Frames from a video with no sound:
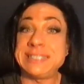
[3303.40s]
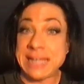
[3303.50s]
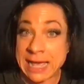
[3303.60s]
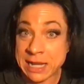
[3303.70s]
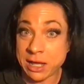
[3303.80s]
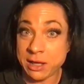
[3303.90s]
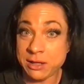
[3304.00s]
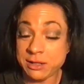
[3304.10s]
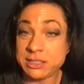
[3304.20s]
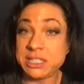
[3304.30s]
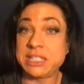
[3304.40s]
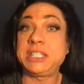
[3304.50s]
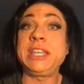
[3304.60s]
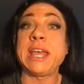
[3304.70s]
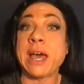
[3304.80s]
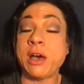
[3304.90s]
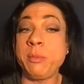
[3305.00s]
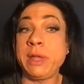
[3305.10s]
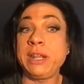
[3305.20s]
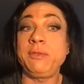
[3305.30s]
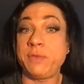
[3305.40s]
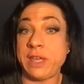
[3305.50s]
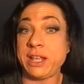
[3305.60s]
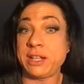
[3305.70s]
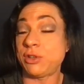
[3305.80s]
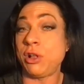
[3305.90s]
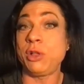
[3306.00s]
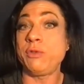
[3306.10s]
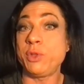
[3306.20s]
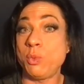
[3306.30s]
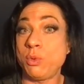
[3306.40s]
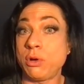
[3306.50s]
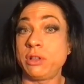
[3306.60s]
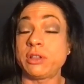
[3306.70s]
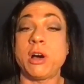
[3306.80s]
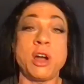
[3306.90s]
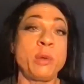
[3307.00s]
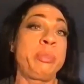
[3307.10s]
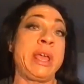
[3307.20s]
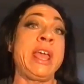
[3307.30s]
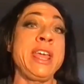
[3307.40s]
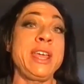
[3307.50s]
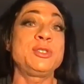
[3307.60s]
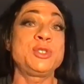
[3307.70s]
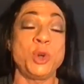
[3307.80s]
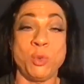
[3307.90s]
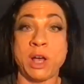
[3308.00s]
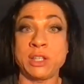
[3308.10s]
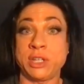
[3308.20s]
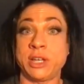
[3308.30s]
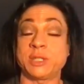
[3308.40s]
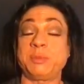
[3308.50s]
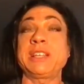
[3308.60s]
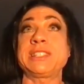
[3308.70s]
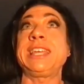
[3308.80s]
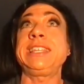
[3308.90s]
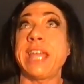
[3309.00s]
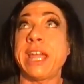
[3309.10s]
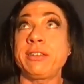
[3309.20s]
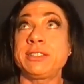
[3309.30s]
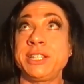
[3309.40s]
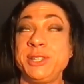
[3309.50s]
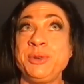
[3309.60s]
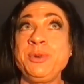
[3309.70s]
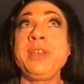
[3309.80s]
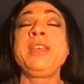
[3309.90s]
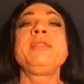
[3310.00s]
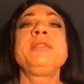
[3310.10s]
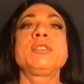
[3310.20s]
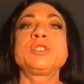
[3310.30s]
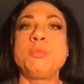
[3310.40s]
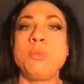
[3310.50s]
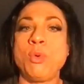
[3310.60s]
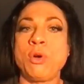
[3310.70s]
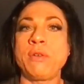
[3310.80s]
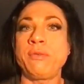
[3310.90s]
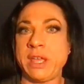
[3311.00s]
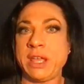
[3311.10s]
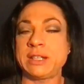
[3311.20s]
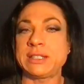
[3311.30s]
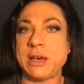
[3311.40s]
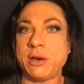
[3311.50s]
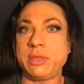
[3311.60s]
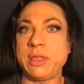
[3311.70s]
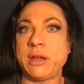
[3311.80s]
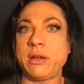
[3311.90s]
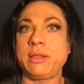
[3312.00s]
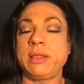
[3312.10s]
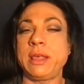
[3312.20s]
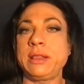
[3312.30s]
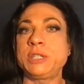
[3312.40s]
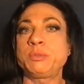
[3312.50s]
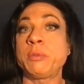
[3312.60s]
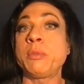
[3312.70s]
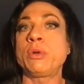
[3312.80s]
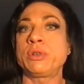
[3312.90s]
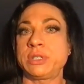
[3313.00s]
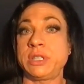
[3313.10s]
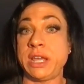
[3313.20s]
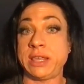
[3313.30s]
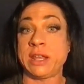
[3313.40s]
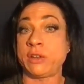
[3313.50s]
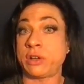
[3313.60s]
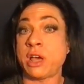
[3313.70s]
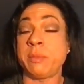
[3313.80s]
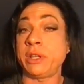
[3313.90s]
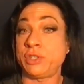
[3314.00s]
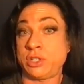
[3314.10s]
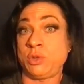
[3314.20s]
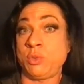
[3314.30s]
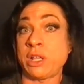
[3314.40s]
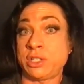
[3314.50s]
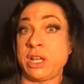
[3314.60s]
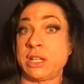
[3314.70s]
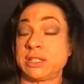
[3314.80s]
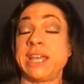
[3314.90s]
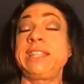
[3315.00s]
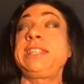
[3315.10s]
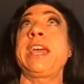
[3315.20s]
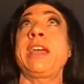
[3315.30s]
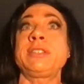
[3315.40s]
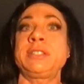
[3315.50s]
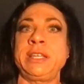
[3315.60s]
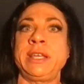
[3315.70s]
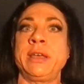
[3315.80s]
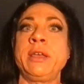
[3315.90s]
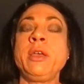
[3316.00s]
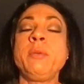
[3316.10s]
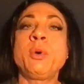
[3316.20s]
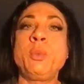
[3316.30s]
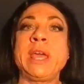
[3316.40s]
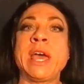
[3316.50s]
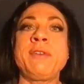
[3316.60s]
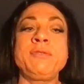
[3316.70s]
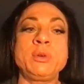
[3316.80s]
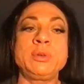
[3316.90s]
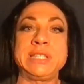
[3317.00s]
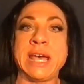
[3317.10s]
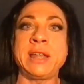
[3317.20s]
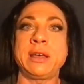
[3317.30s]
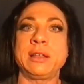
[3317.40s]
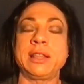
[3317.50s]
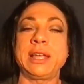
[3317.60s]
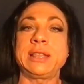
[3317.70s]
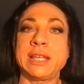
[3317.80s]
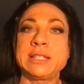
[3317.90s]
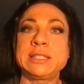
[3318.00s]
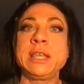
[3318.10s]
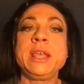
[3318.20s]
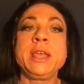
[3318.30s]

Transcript: data to see how many fans all over the world are paying to watch us, because I guarantee you there's more fans out there than these promoters think that are coming just to watch us. I guarantee it. But we have no data. Like, let's